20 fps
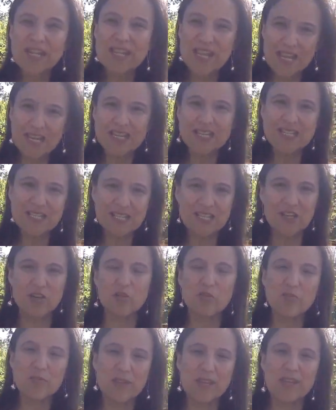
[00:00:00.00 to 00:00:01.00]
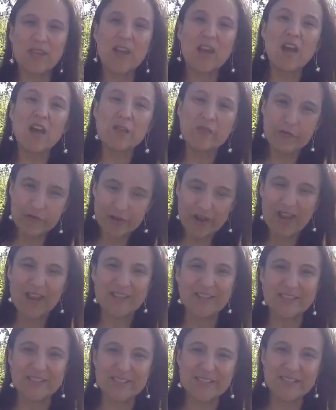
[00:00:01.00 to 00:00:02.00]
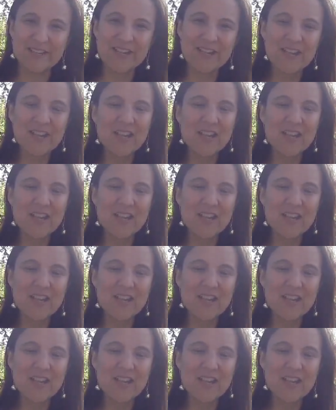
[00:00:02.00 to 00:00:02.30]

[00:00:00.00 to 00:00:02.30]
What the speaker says: They consider me a friend.